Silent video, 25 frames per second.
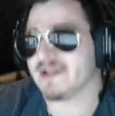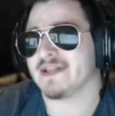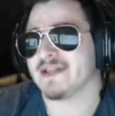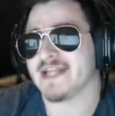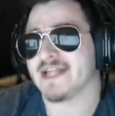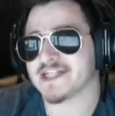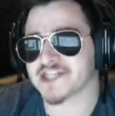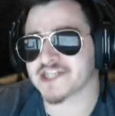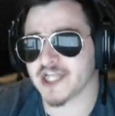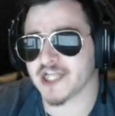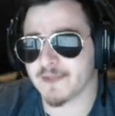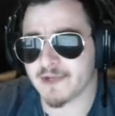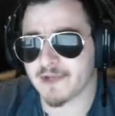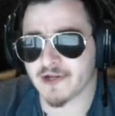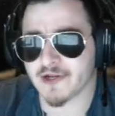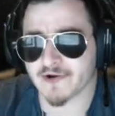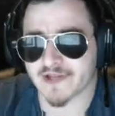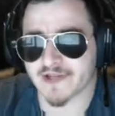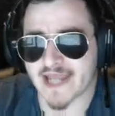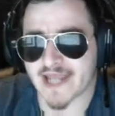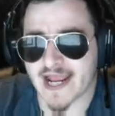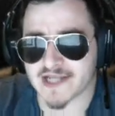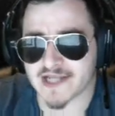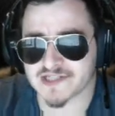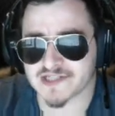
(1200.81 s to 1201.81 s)
That's going to be your
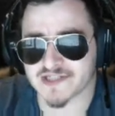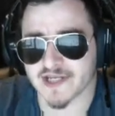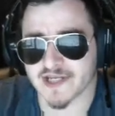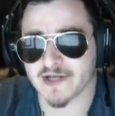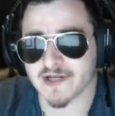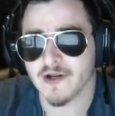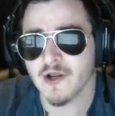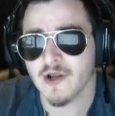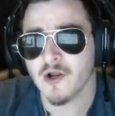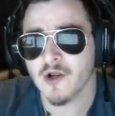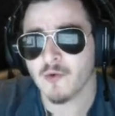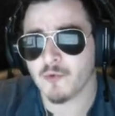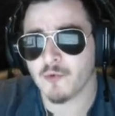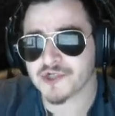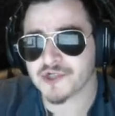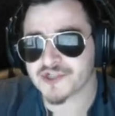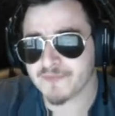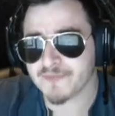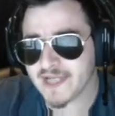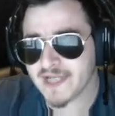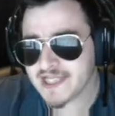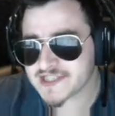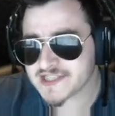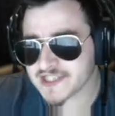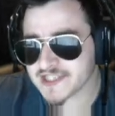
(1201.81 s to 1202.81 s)
gas state, which
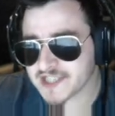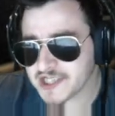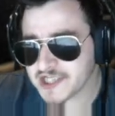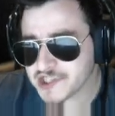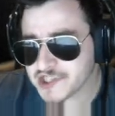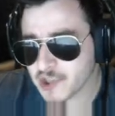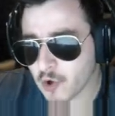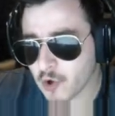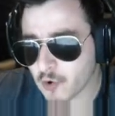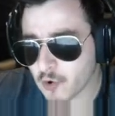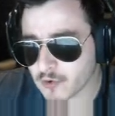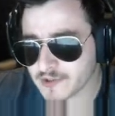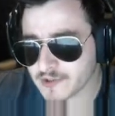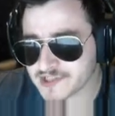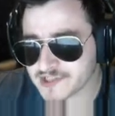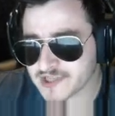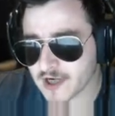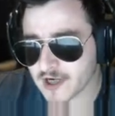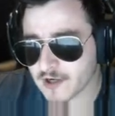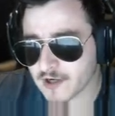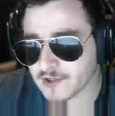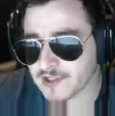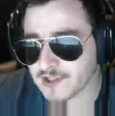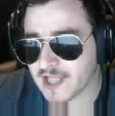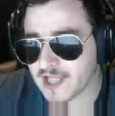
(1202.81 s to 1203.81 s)
means that these
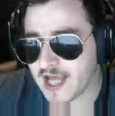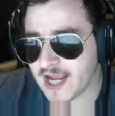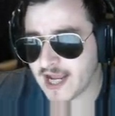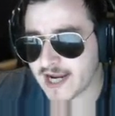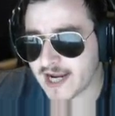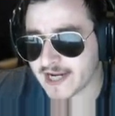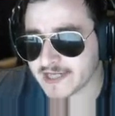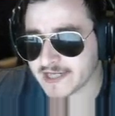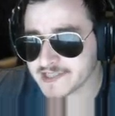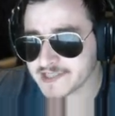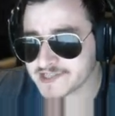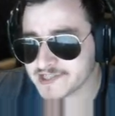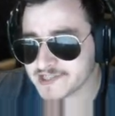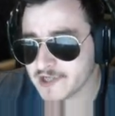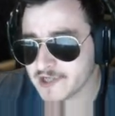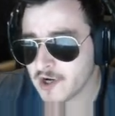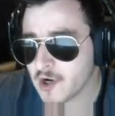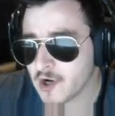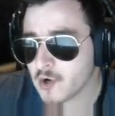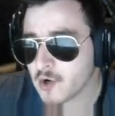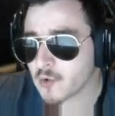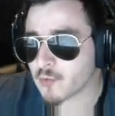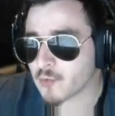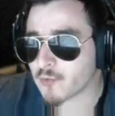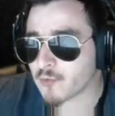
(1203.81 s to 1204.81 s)
horizontal lines
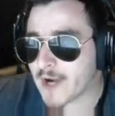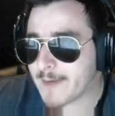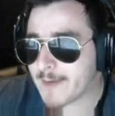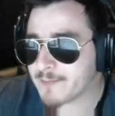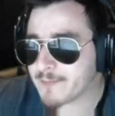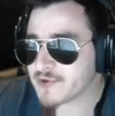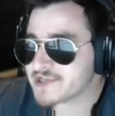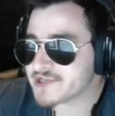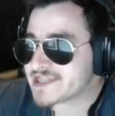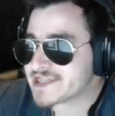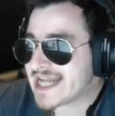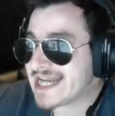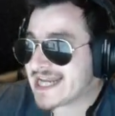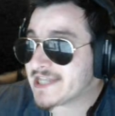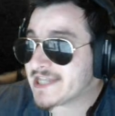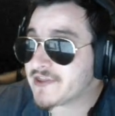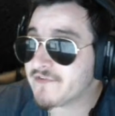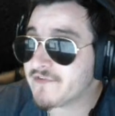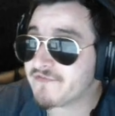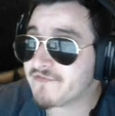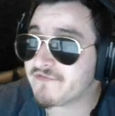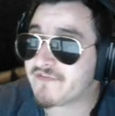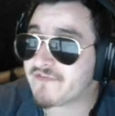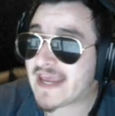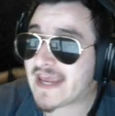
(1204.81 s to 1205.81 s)
represent
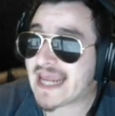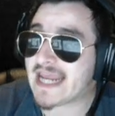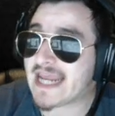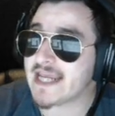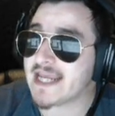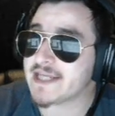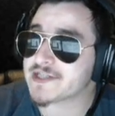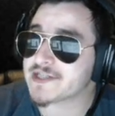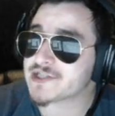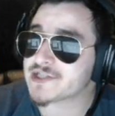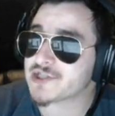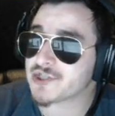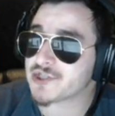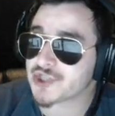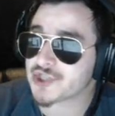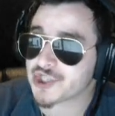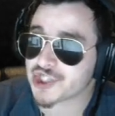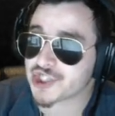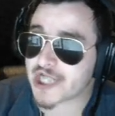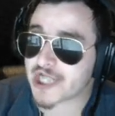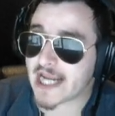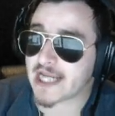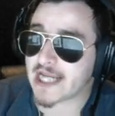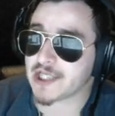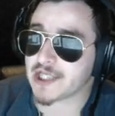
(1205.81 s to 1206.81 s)
the phase
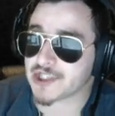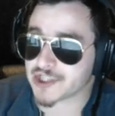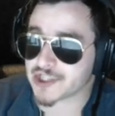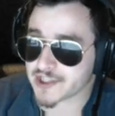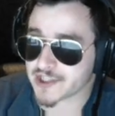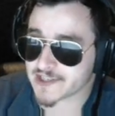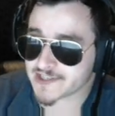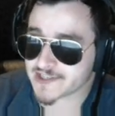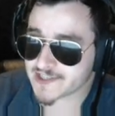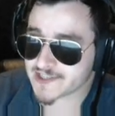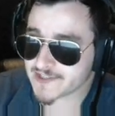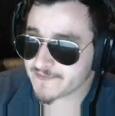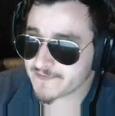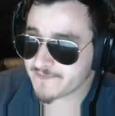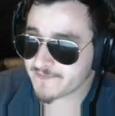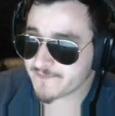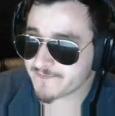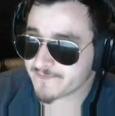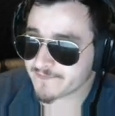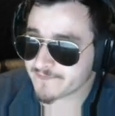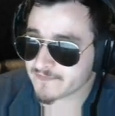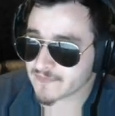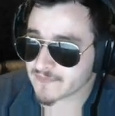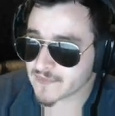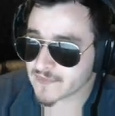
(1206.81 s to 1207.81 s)
changes.
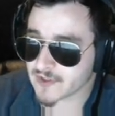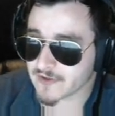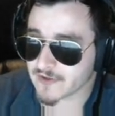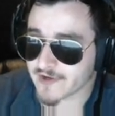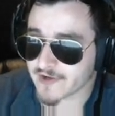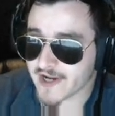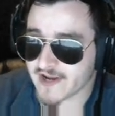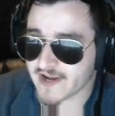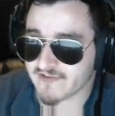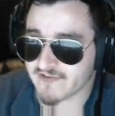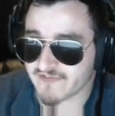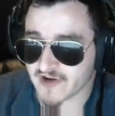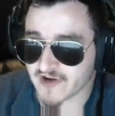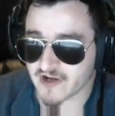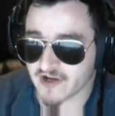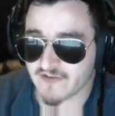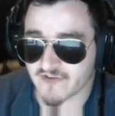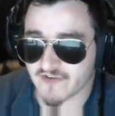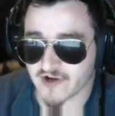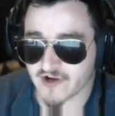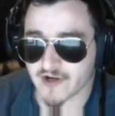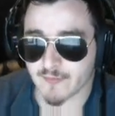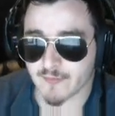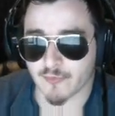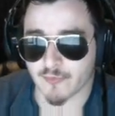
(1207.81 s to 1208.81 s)
Okay, very,
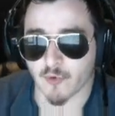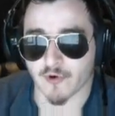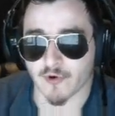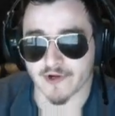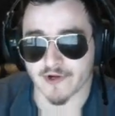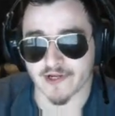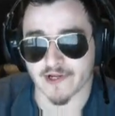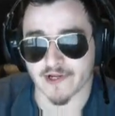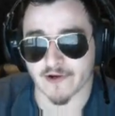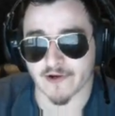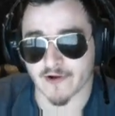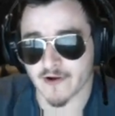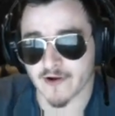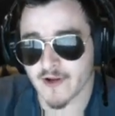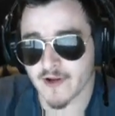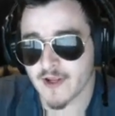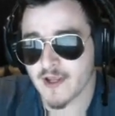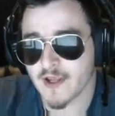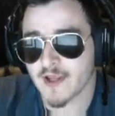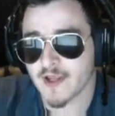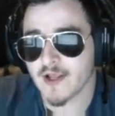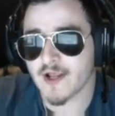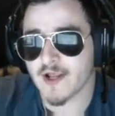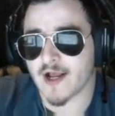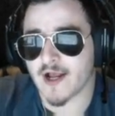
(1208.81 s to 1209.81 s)
very important here.
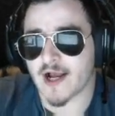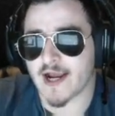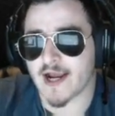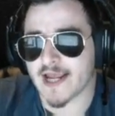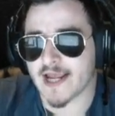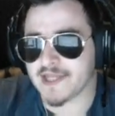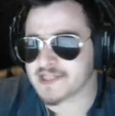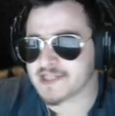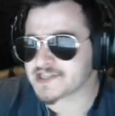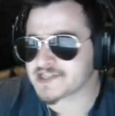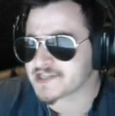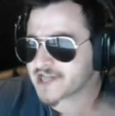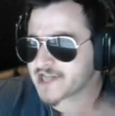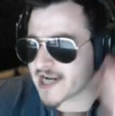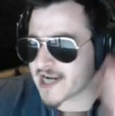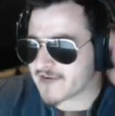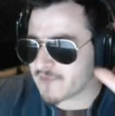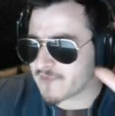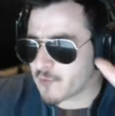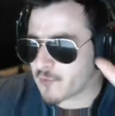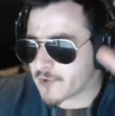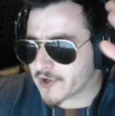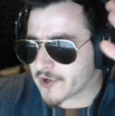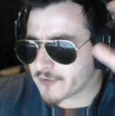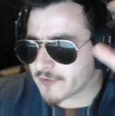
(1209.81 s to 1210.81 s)
And this is kind of
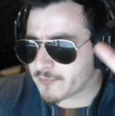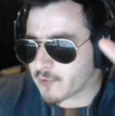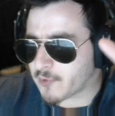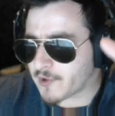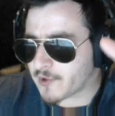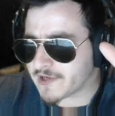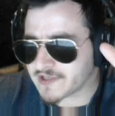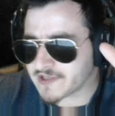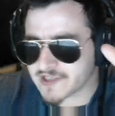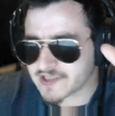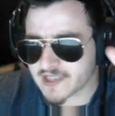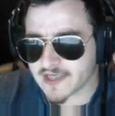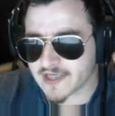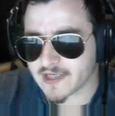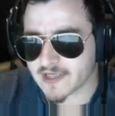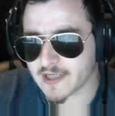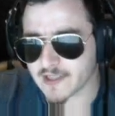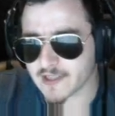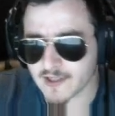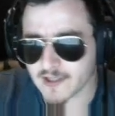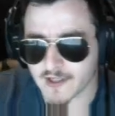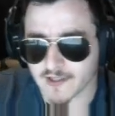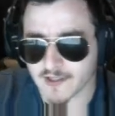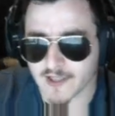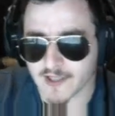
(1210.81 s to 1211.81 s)
a weird point that
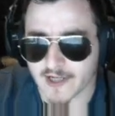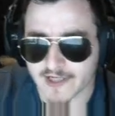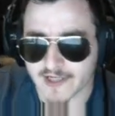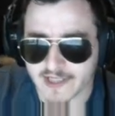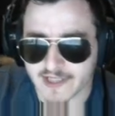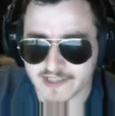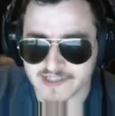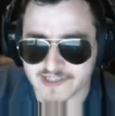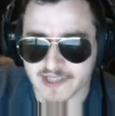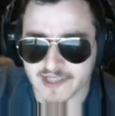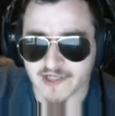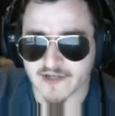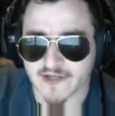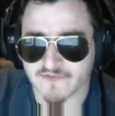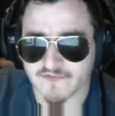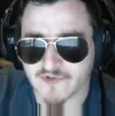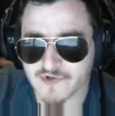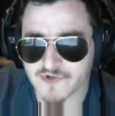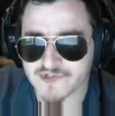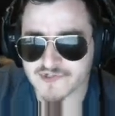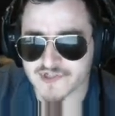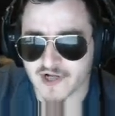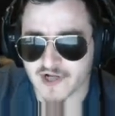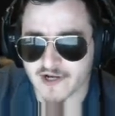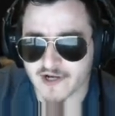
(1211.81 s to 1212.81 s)
a lot of kids get
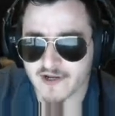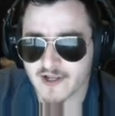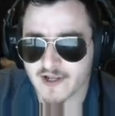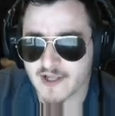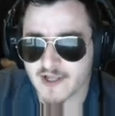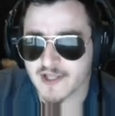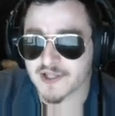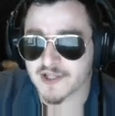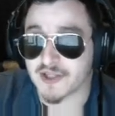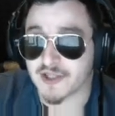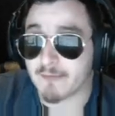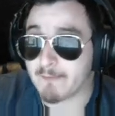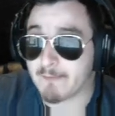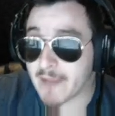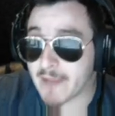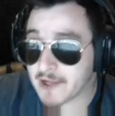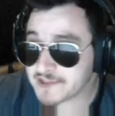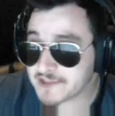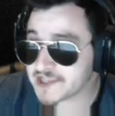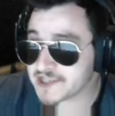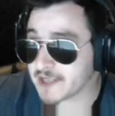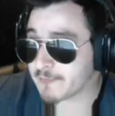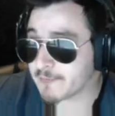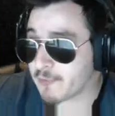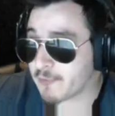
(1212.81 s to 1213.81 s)
confused on. The
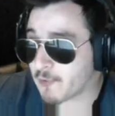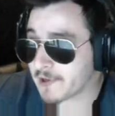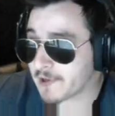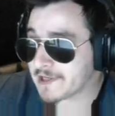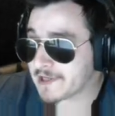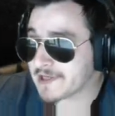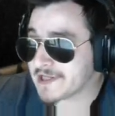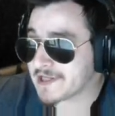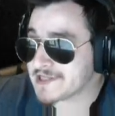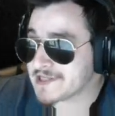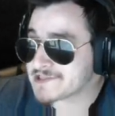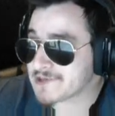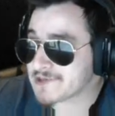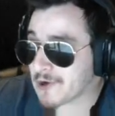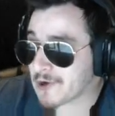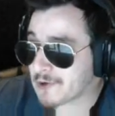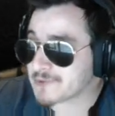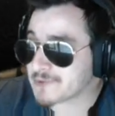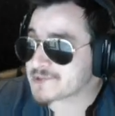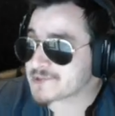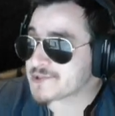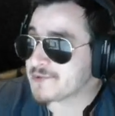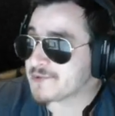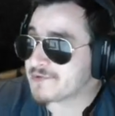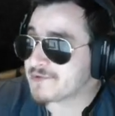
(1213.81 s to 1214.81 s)
melting point is
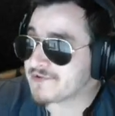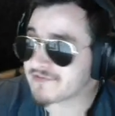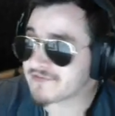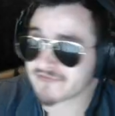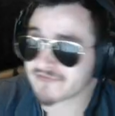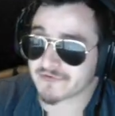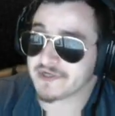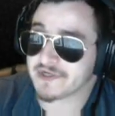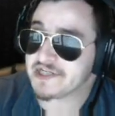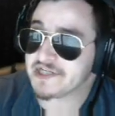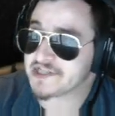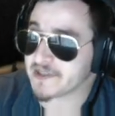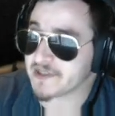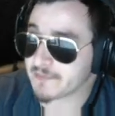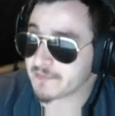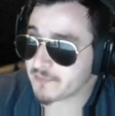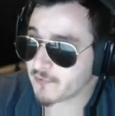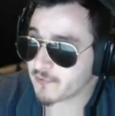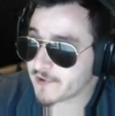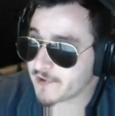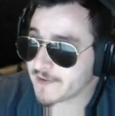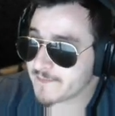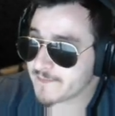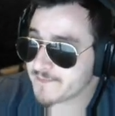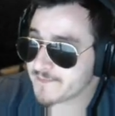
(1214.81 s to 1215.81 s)
also the freezing point.